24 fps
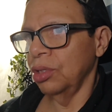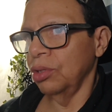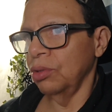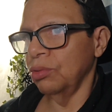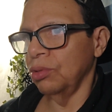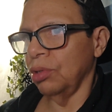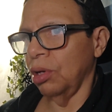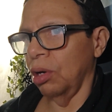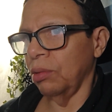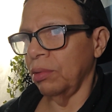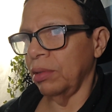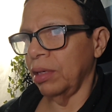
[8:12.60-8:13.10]
You
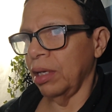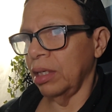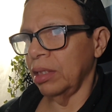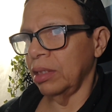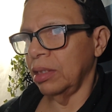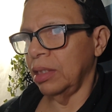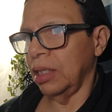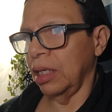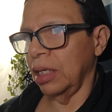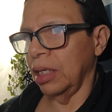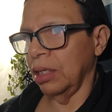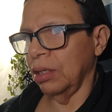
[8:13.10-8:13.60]
don't
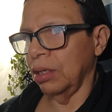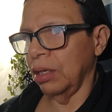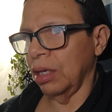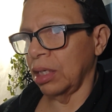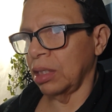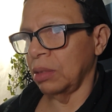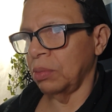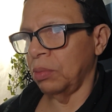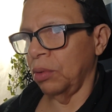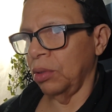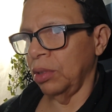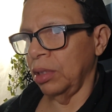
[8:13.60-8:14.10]
get data
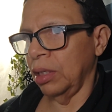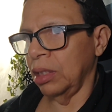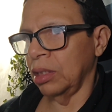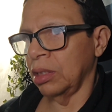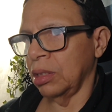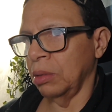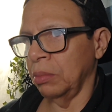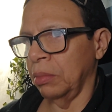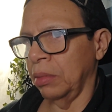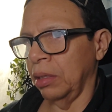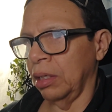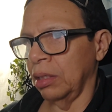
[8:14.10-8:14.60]
export
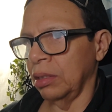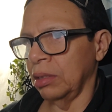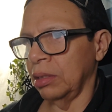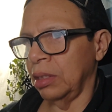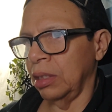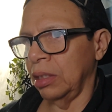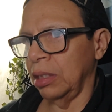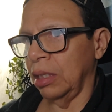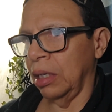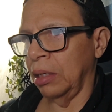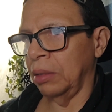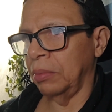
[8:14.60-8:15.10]
HTML,
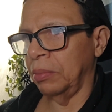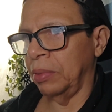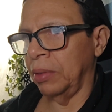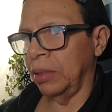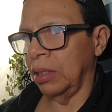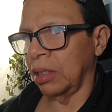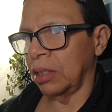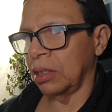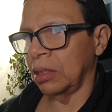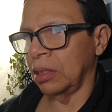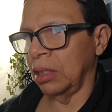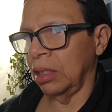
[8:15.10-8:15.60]
DIP,
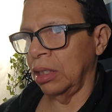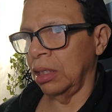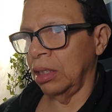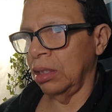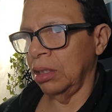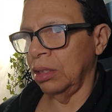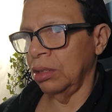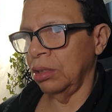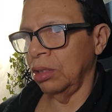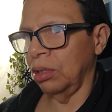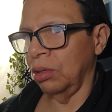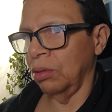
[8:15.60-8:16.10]

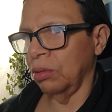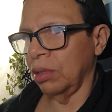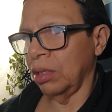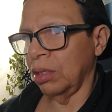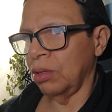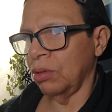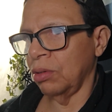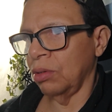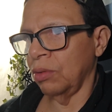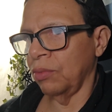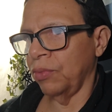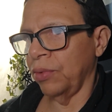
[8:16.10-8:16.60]
XL. You don't
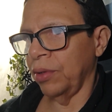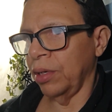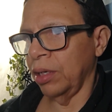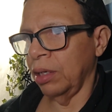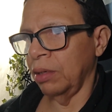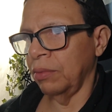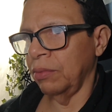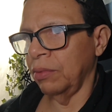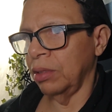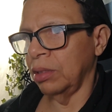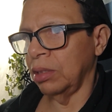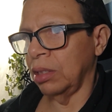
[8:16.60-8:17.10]
get
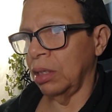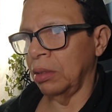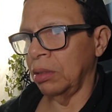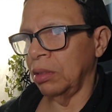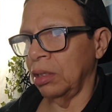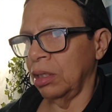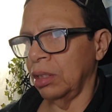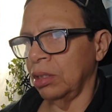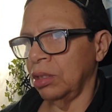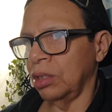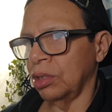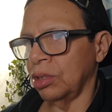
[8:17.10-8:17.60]
35
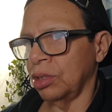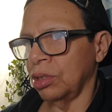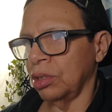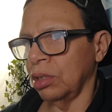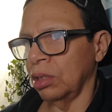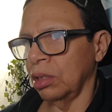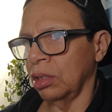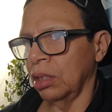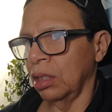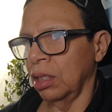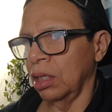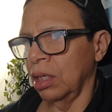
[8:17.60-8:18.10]

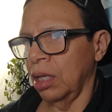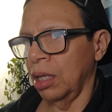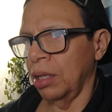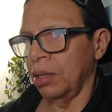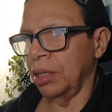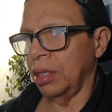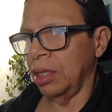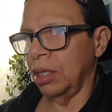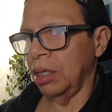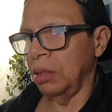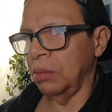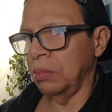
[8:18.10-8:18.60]
additional
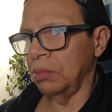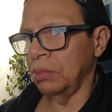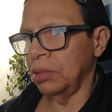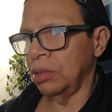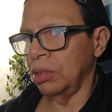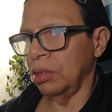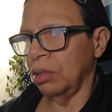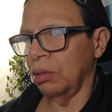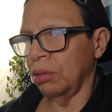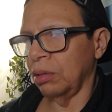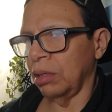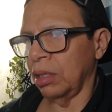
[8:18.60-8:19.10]
themes.
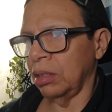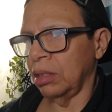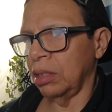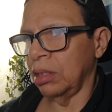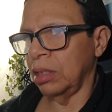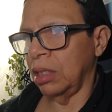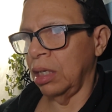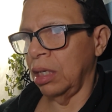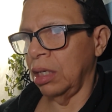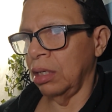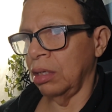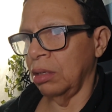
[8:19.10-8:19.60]
You don't get the
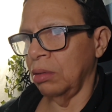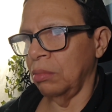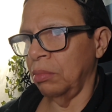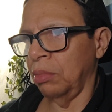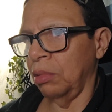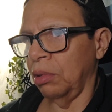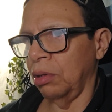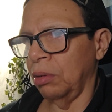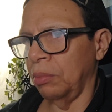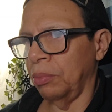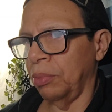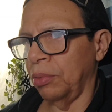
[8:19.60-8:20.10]
data
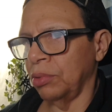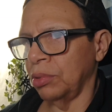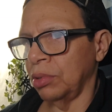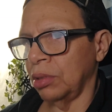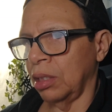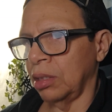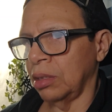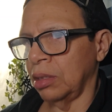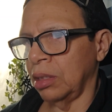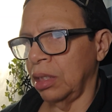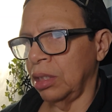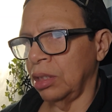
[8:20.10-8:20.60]
bar
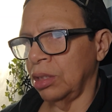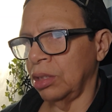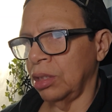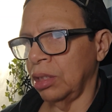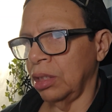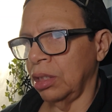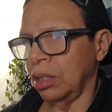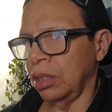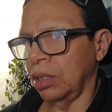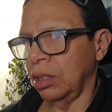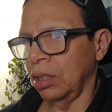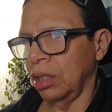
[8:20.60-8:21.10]

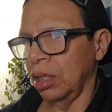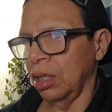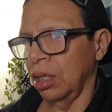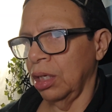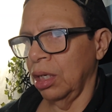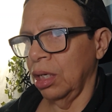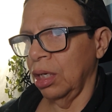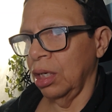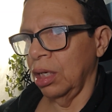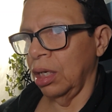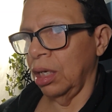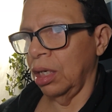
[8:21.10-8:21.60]
personalization
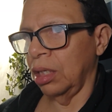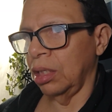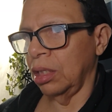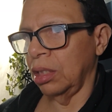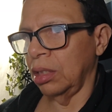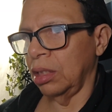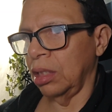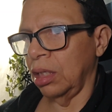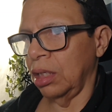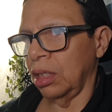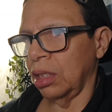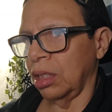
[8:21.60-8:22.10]
and the
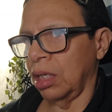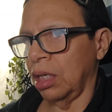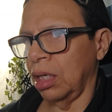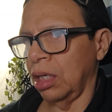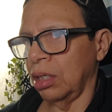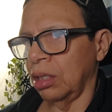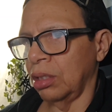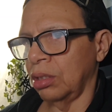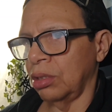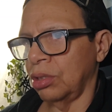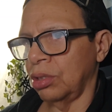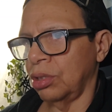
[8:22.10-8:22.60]

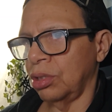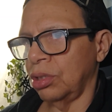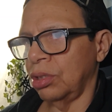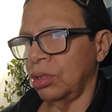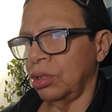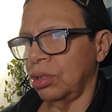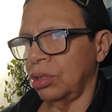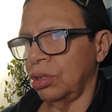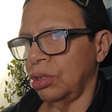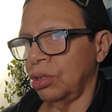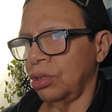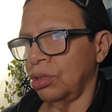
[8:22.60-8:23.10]
dedicated
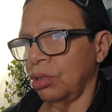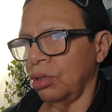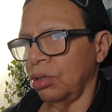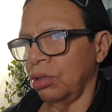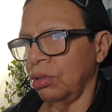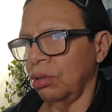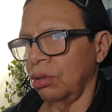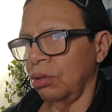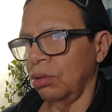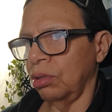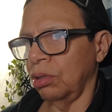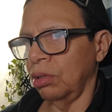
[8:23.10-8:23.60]

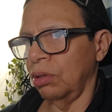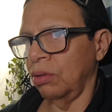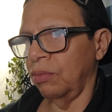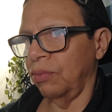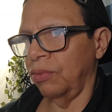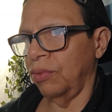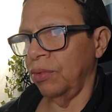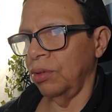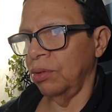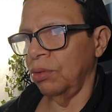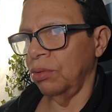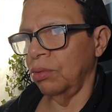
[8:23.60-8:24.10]
chart only
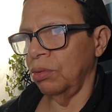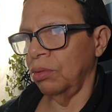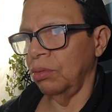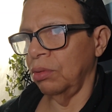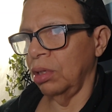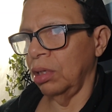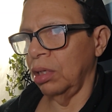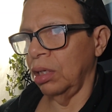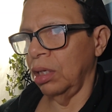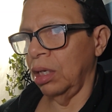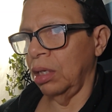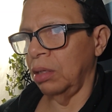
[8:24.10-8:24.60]
view
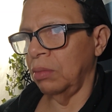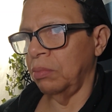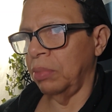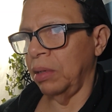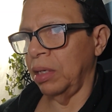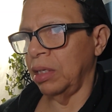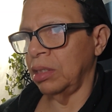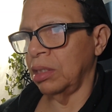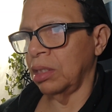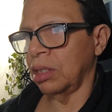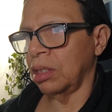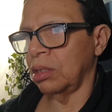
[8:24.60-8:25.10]
and
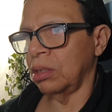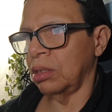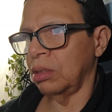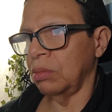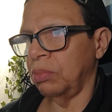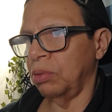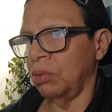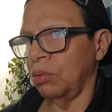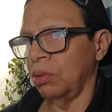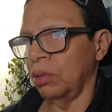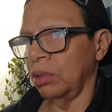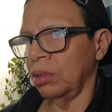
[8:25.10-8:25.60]
basic
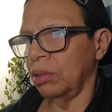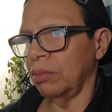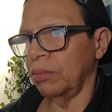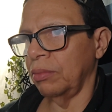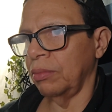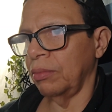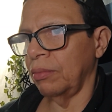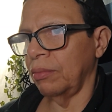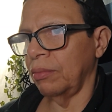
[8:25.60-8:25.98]
support.